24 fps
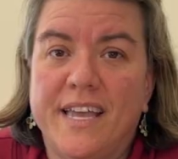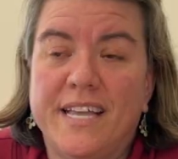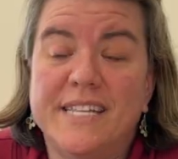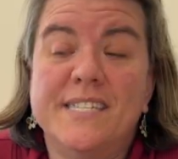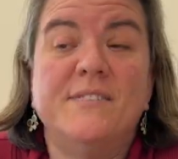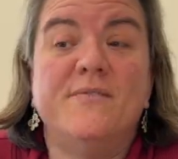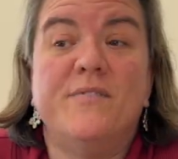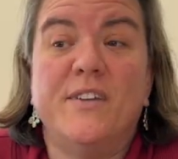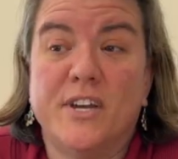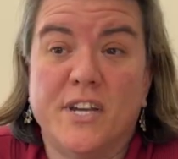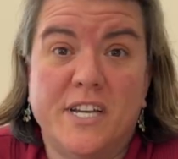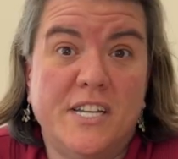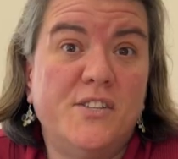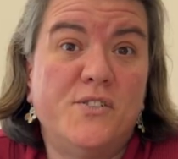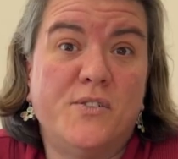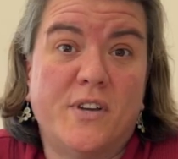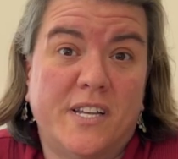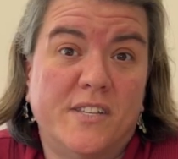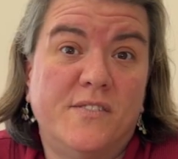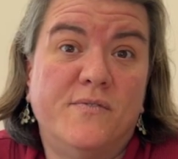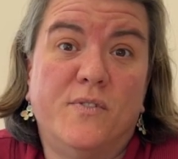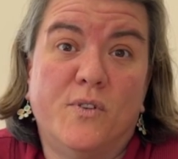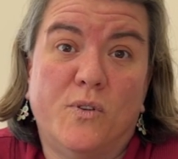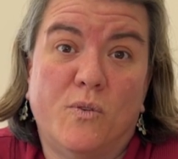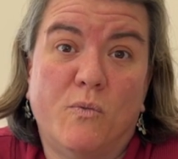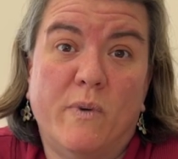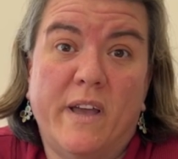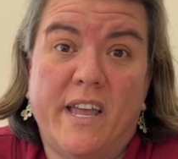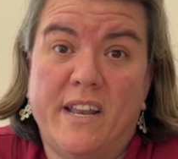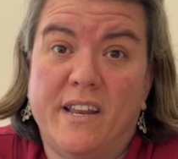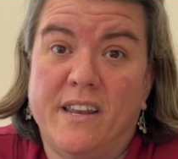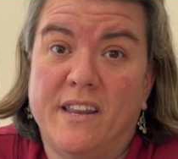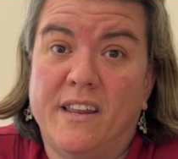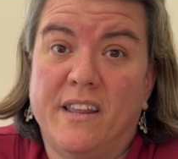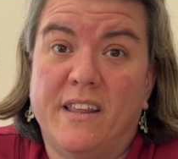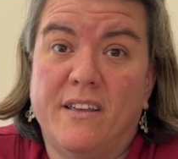It's very stressful
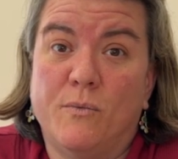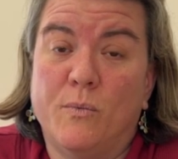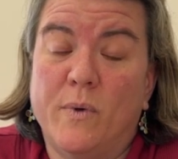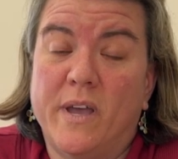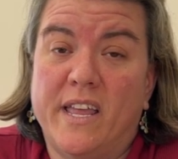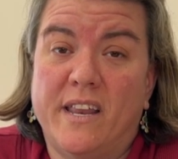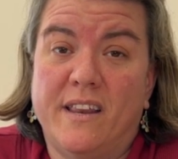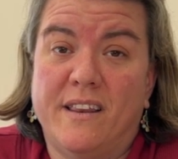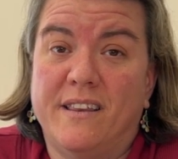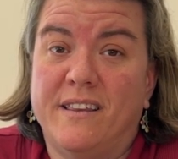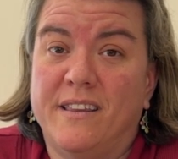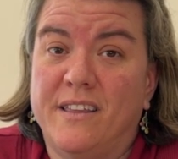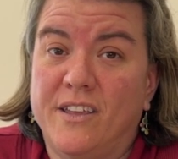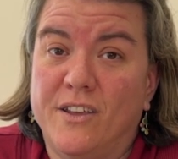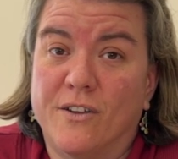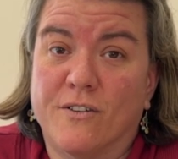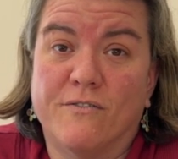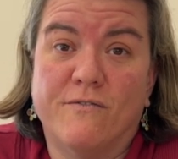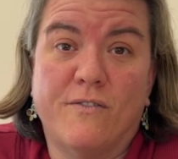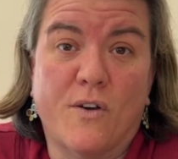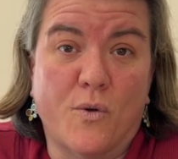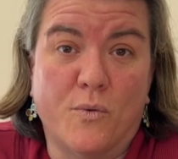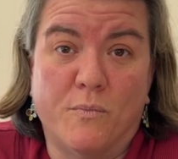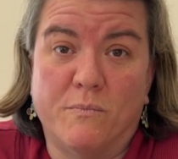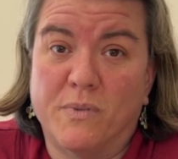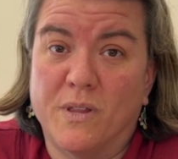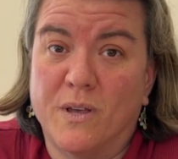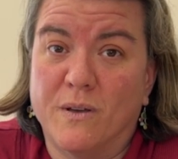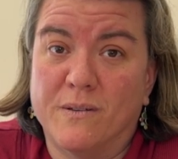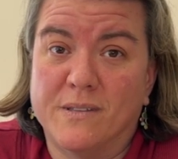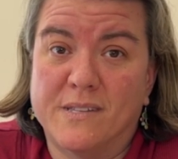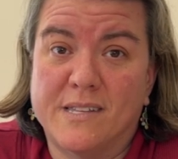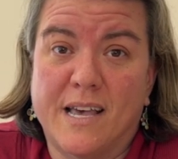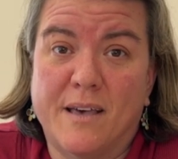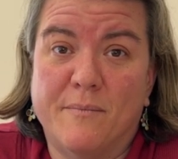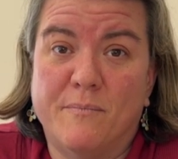when, when your phone
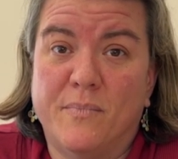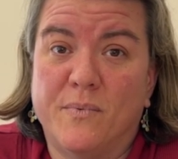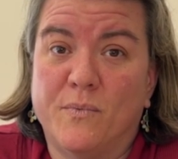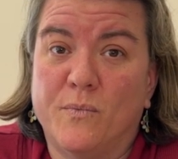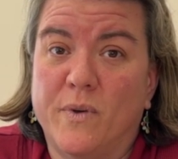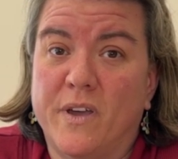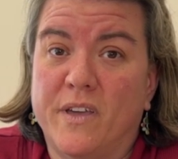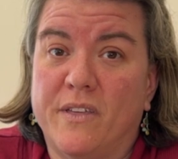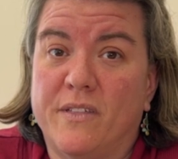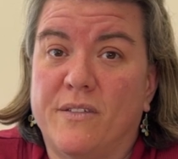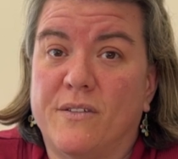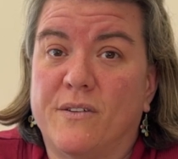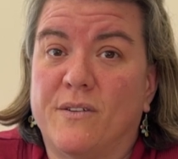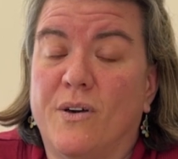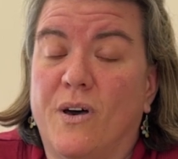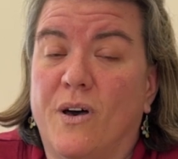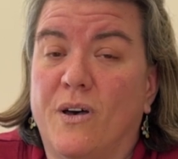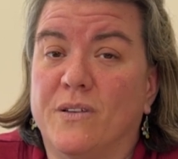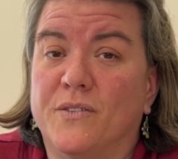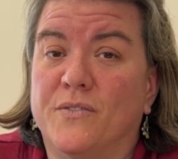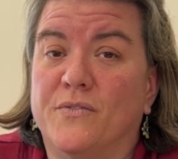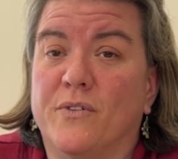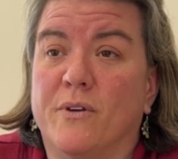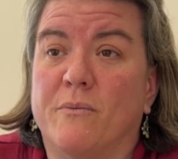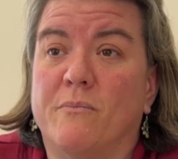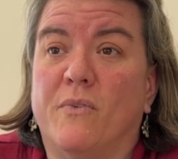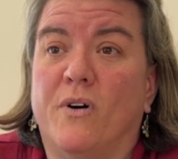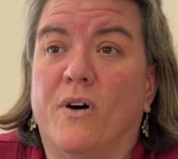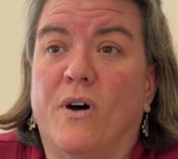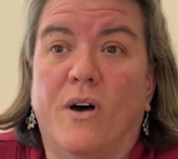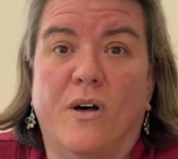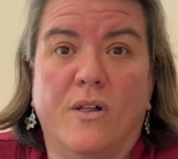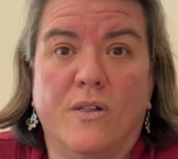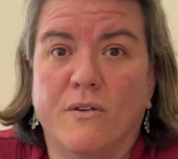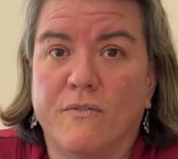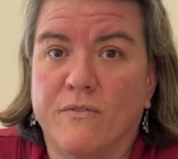blows up with calls from
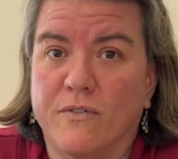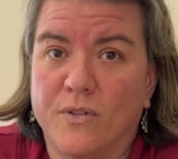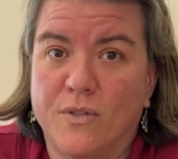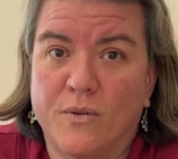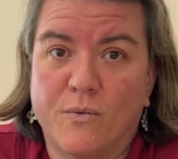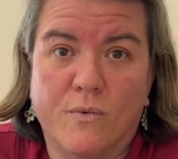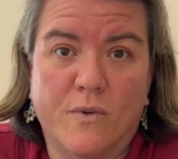all over the